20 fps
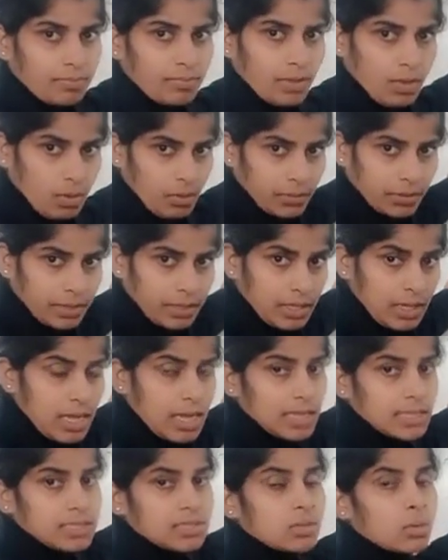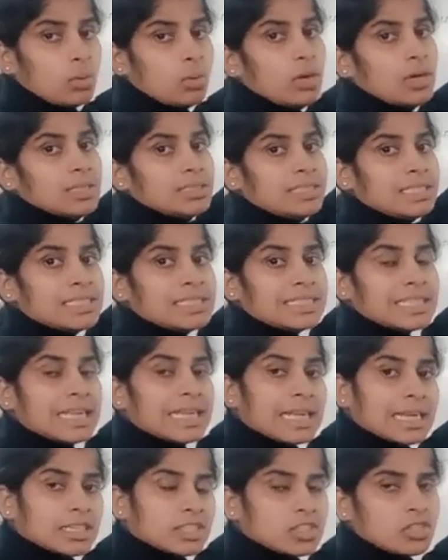Okay, so this
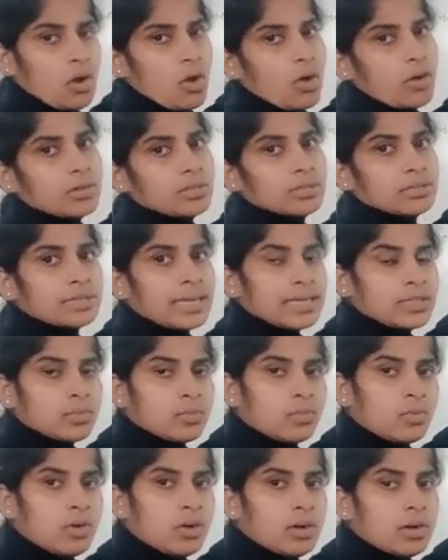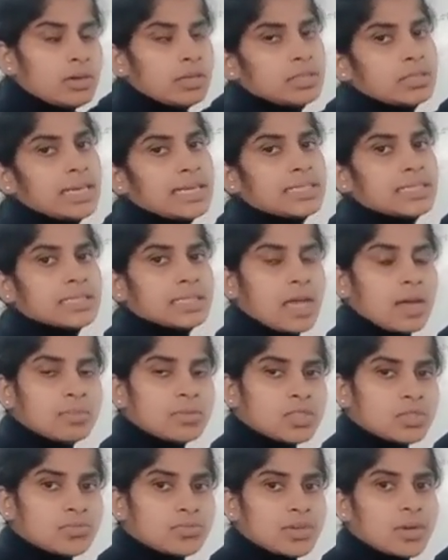electron, that word that
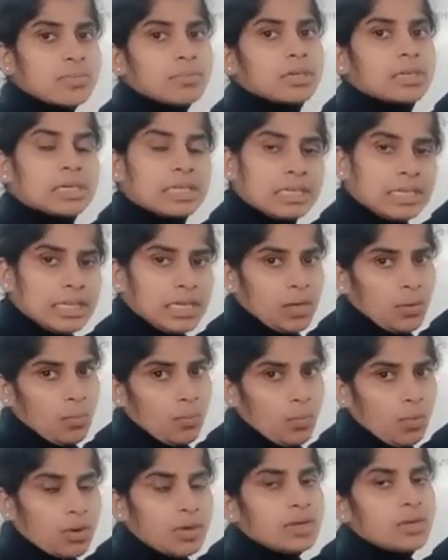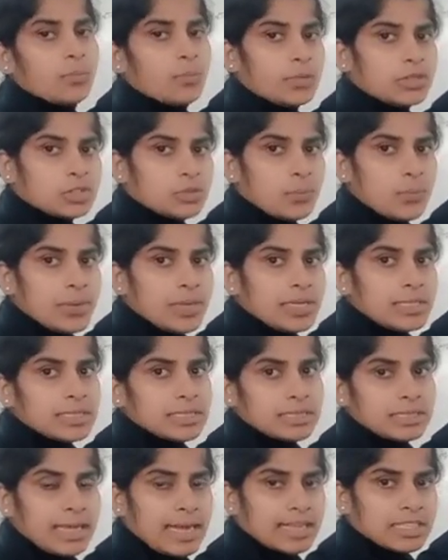comes from Greek word which
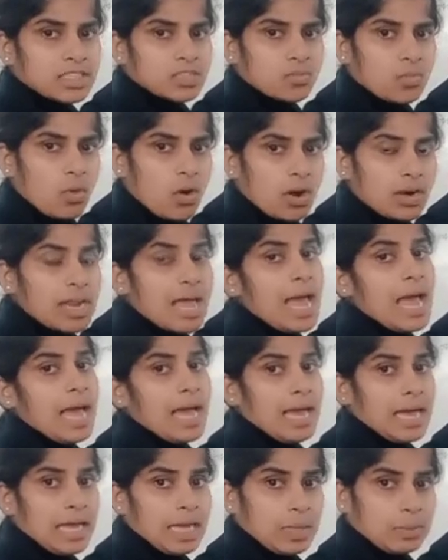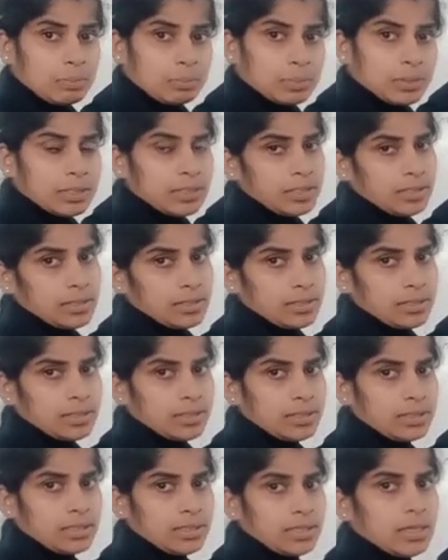means that's what?
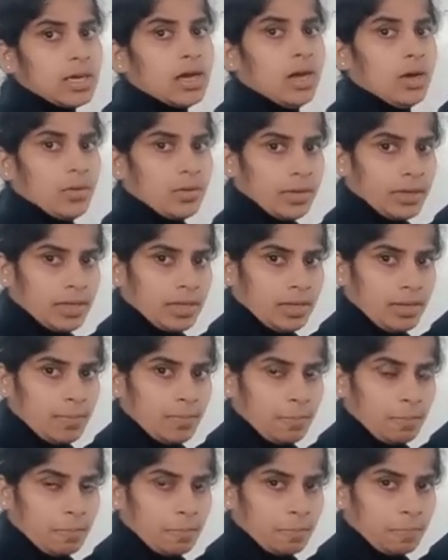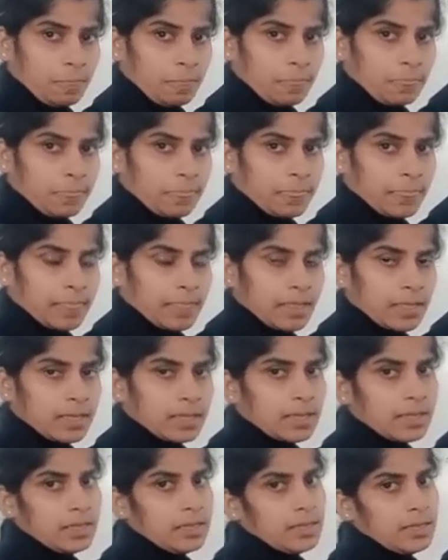Amber. Okay.
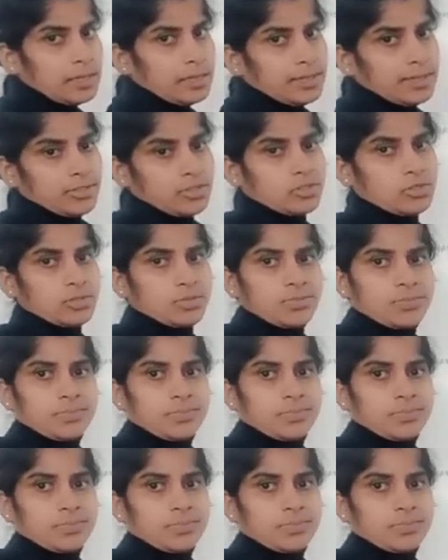Yes.